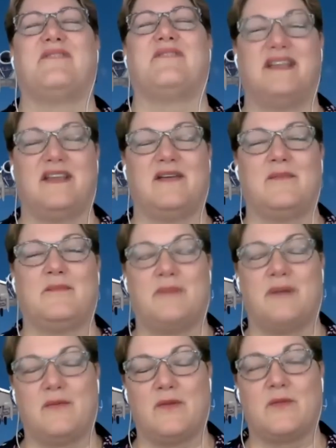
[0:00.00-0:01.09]
but
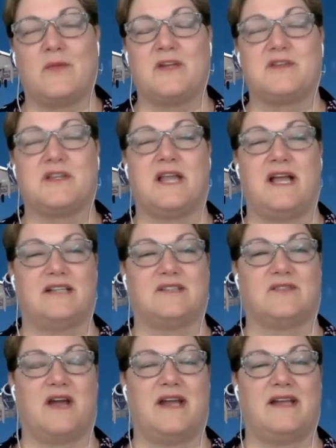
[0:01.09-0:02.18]
but with much less,
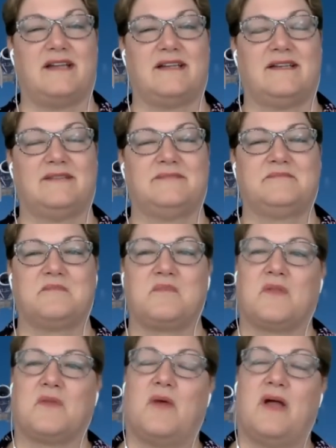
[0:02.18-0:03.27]
right? Mm-hmm.
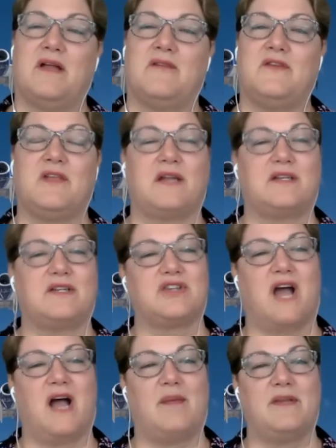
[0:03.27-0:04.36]
Well, if you like to
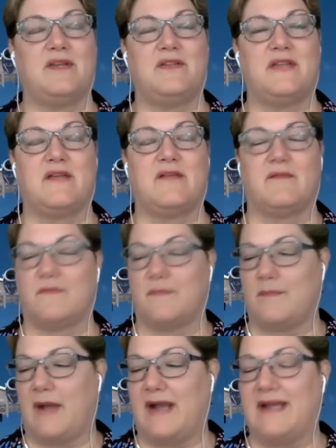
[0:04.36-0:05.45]
shop and you think
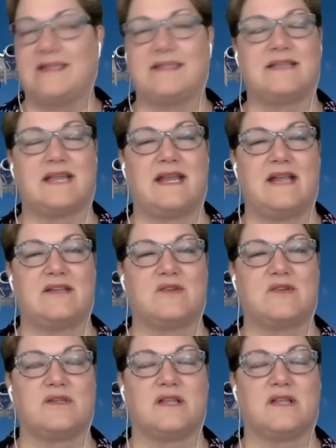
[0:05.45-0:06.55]
buying at the secondhand
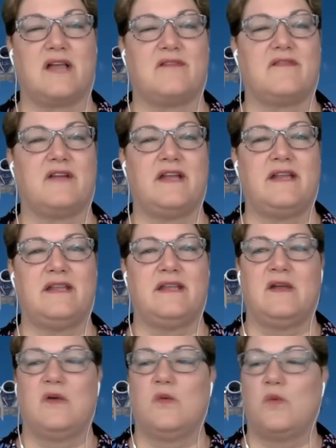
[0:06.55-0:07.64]
store is a lot of fun,
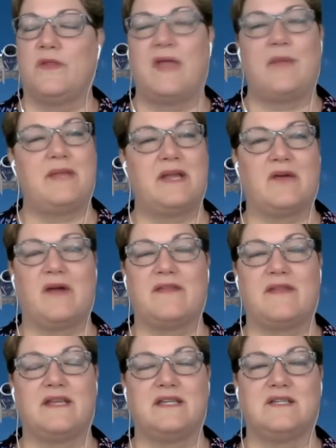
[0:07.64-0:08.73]
wouldn't that be a great
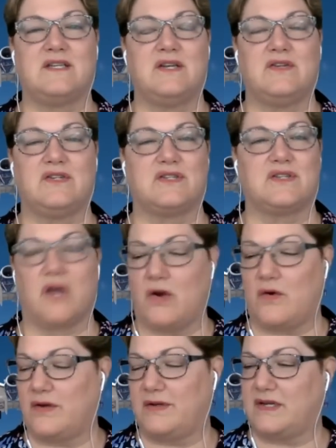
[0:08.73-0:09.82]
thing to do? Just
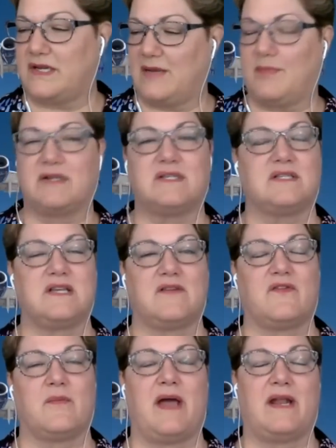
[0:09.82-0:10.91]
go and get a bunch of stuff
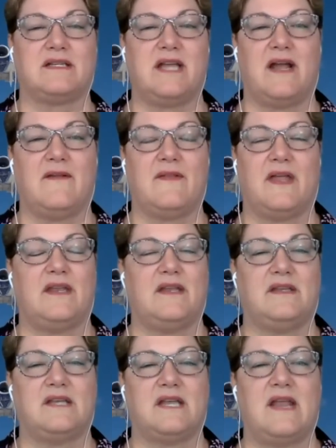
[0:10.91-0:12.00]
from out of town that
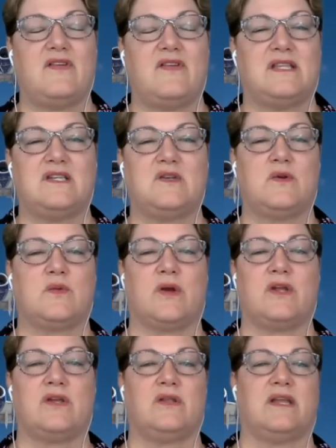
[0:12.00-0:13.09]
doesn't have anything to do with where
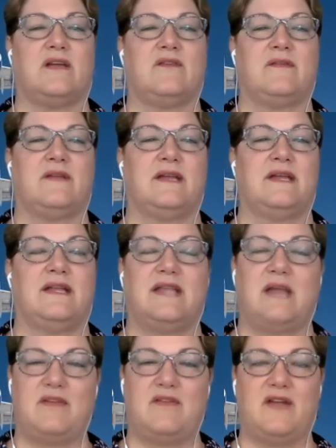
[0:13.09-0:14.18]
you live.
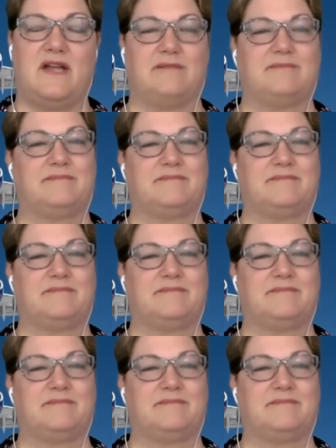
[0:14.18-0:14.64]
That'd be fun.